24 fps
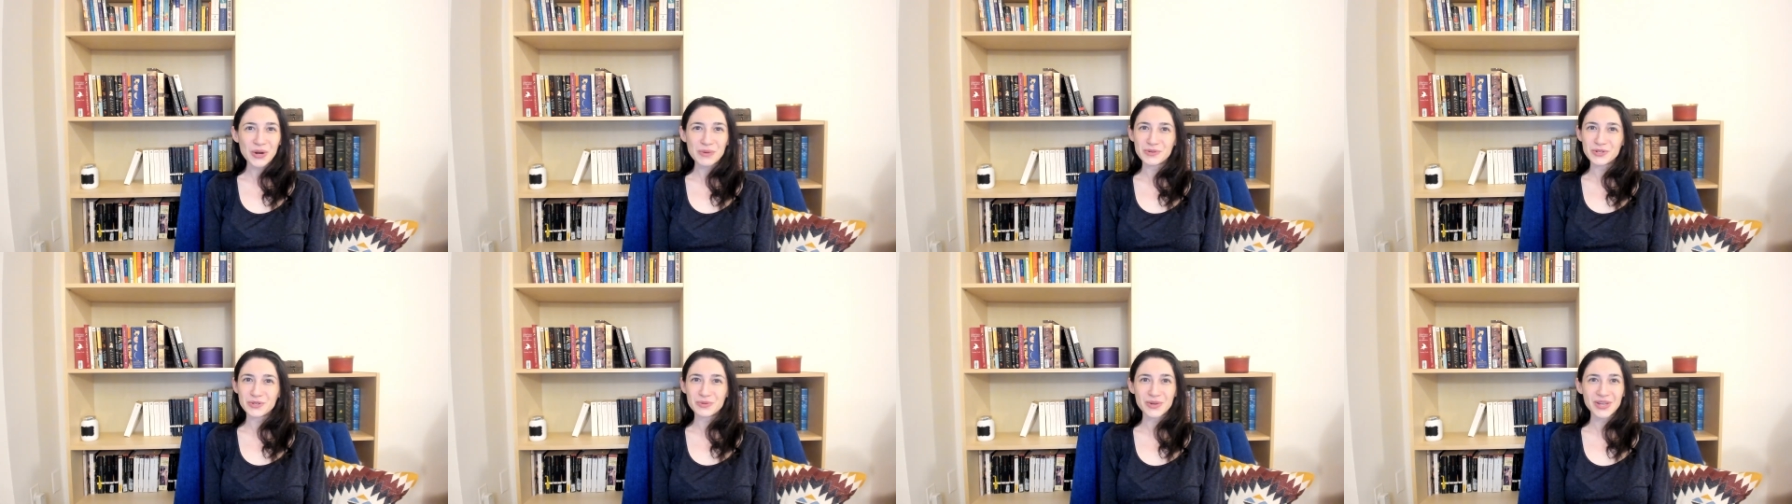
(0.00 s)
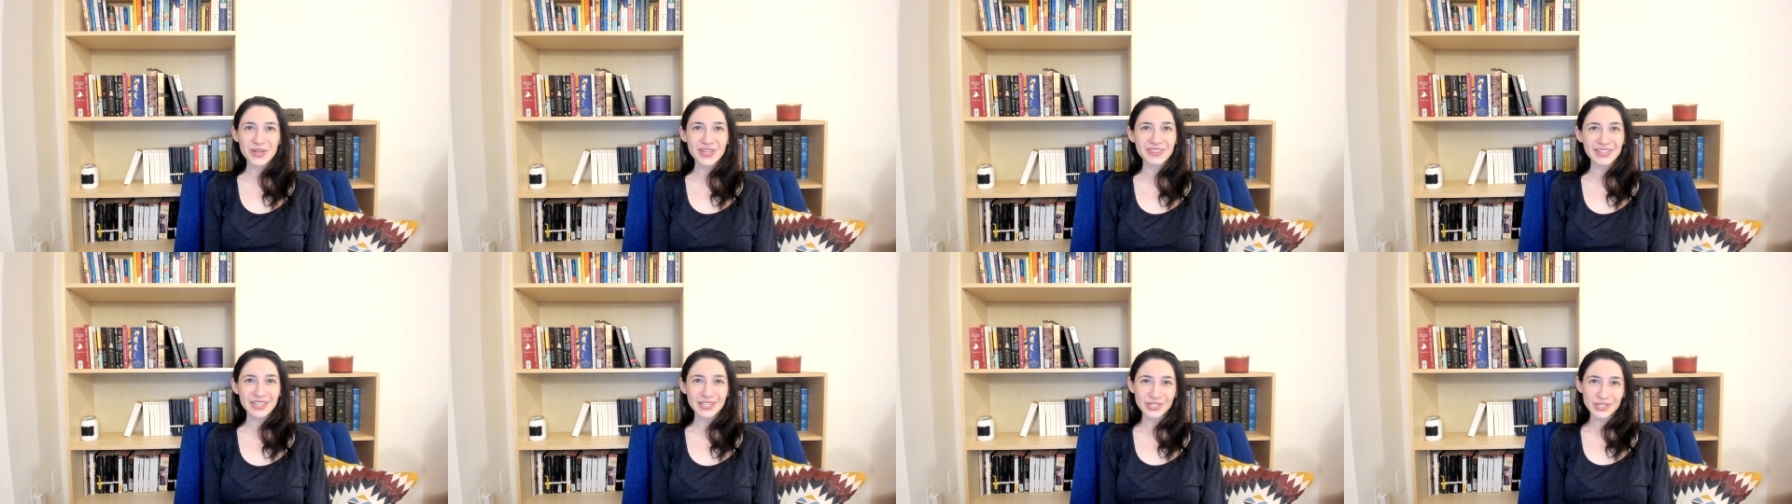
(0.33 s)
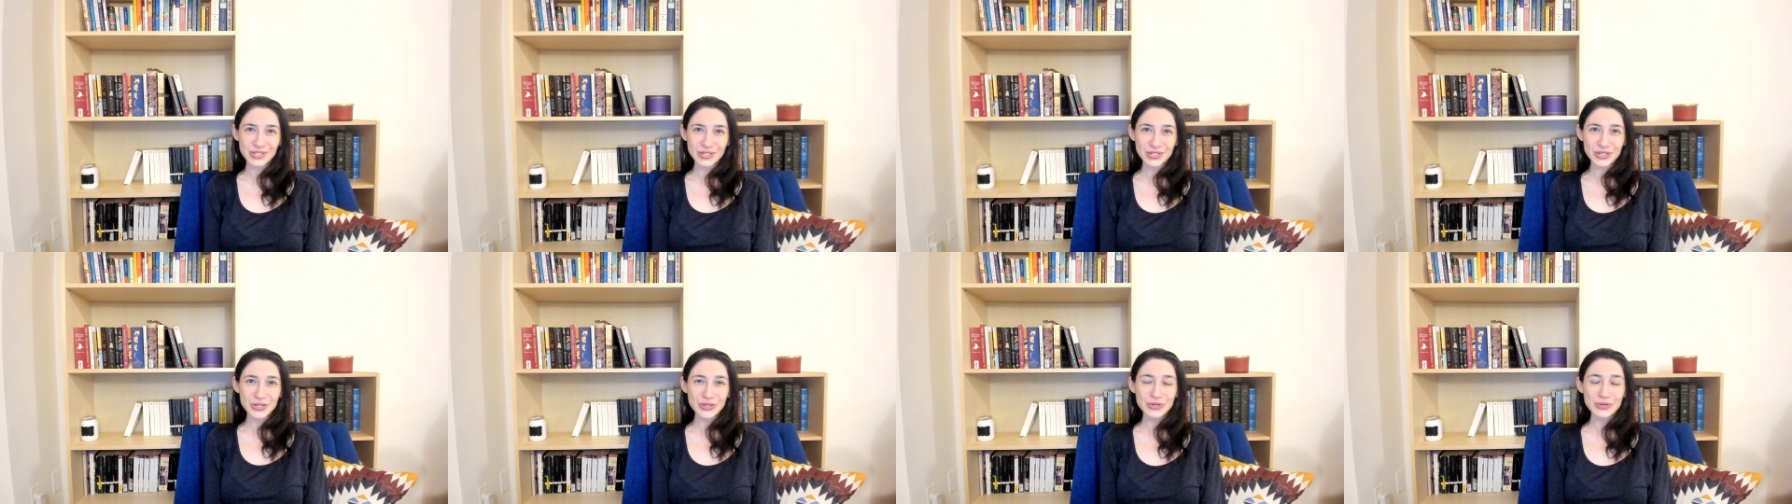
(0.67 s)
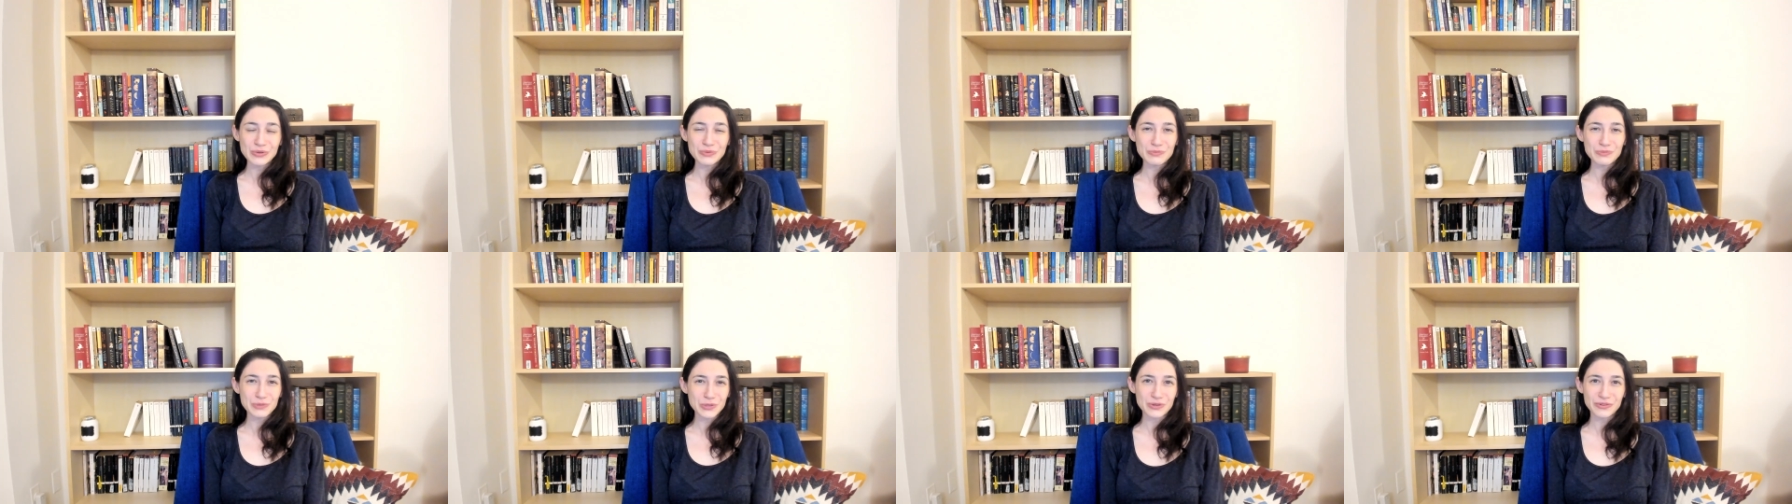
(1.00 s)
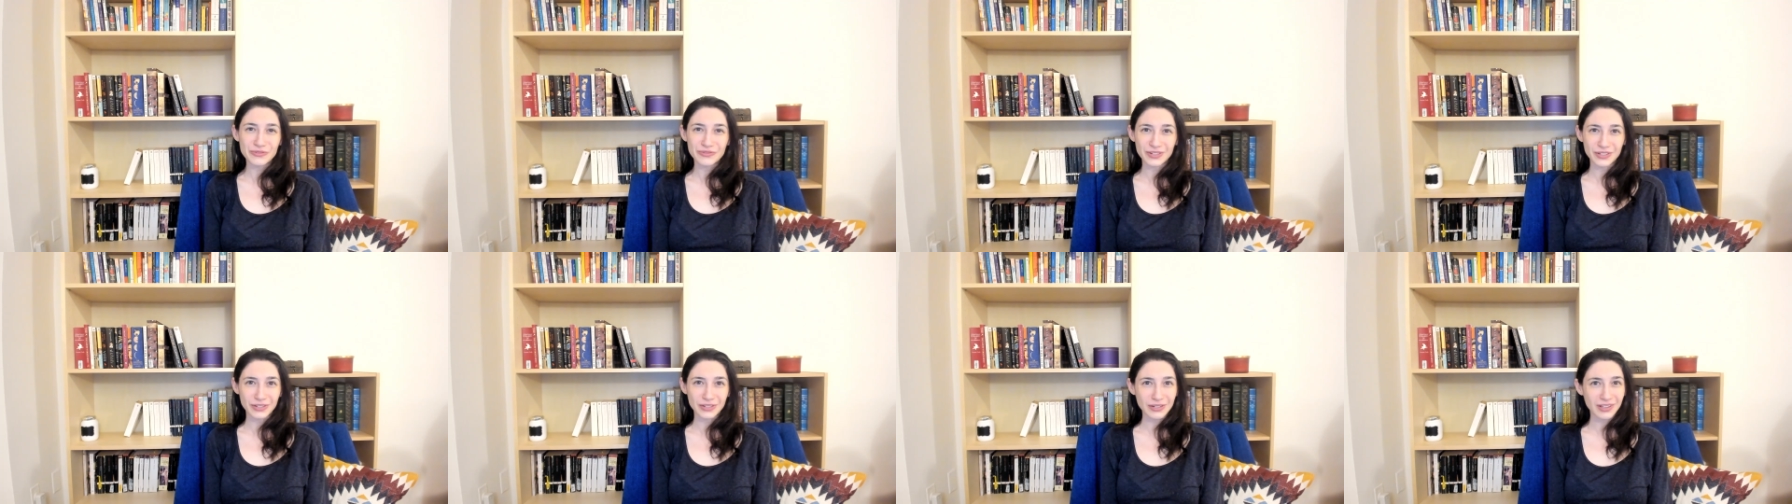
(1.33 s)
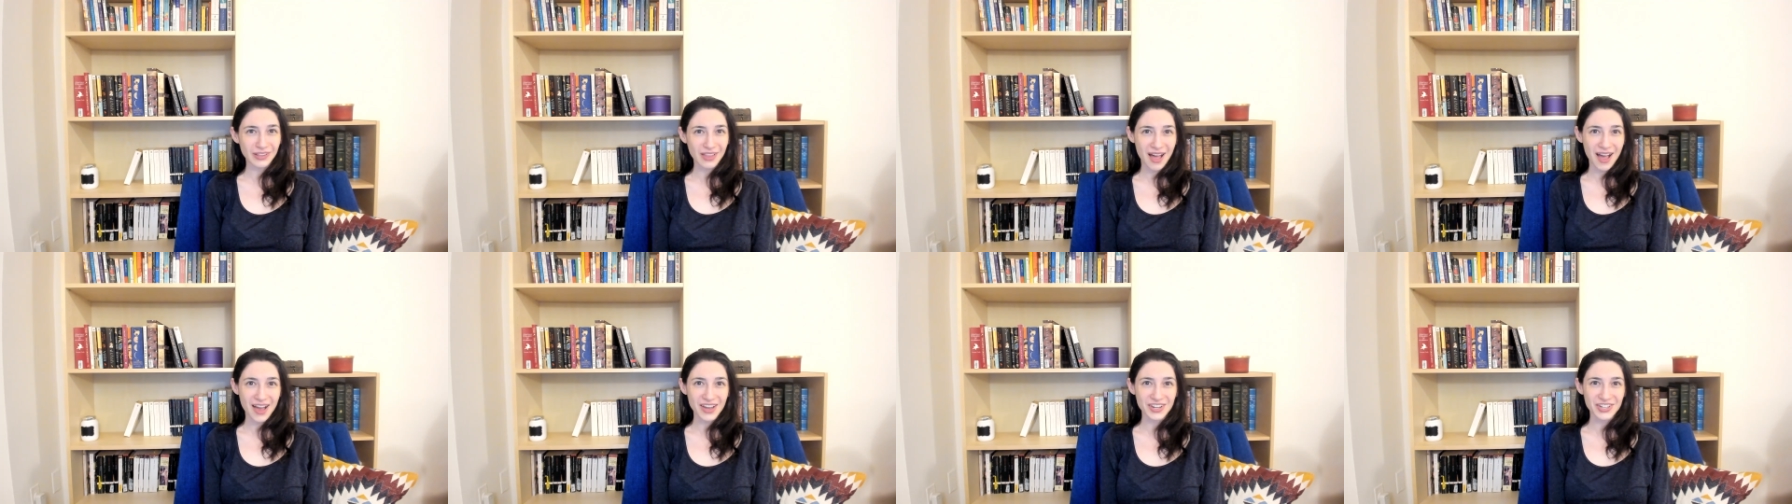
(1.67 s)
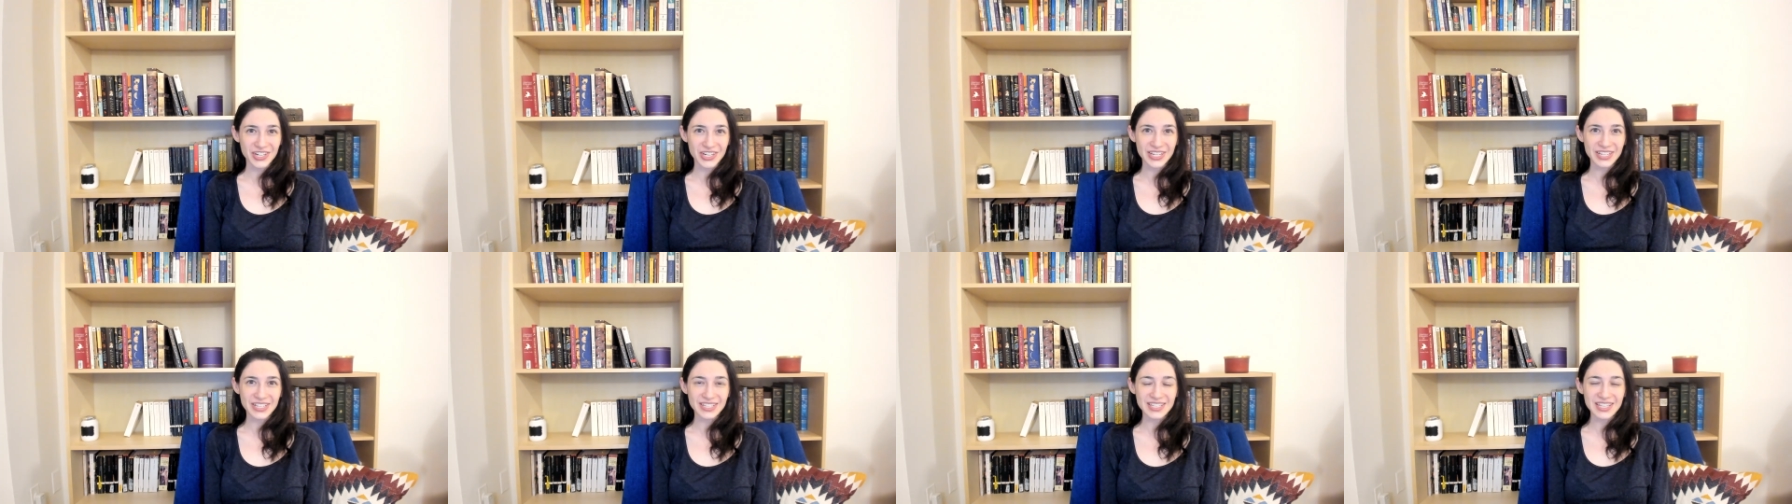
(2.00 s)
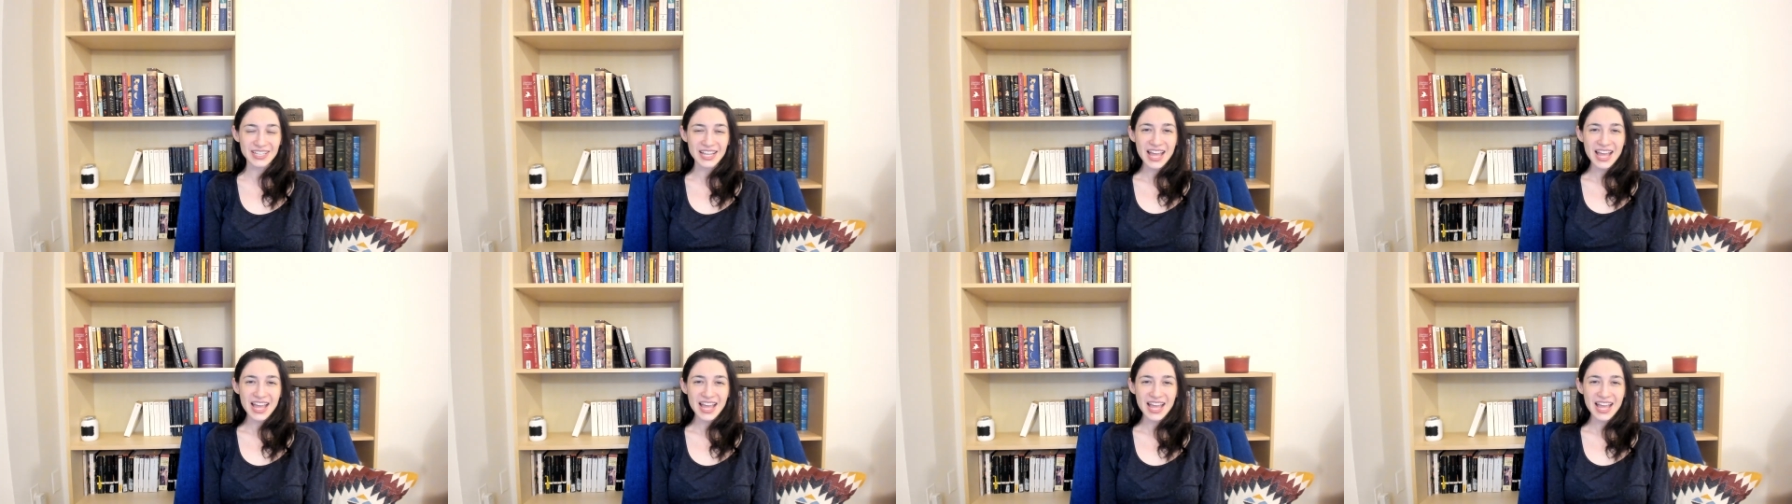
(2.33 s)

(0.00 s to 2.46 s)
between these two beautiful collages,